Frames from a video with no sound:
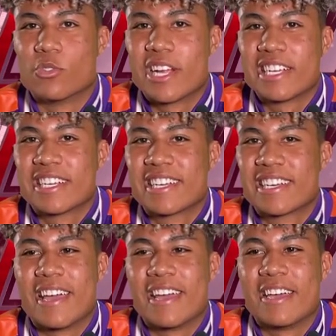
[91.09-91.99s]
Drake
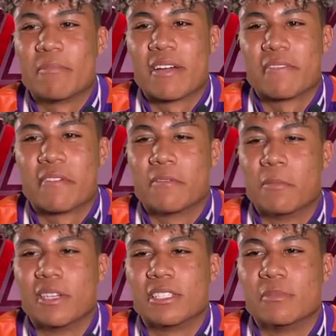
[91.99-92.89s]
and my favorite
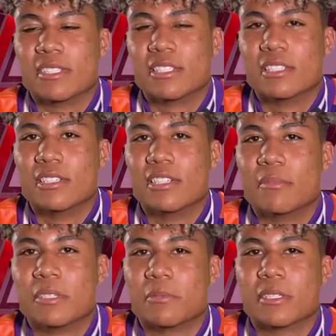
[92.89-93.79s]
football team is the
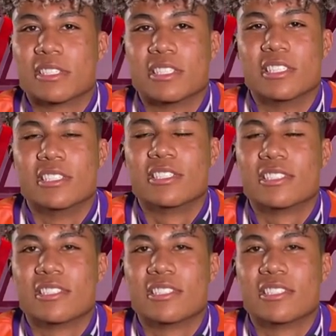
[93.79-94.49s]
Pittsburgh Steelers.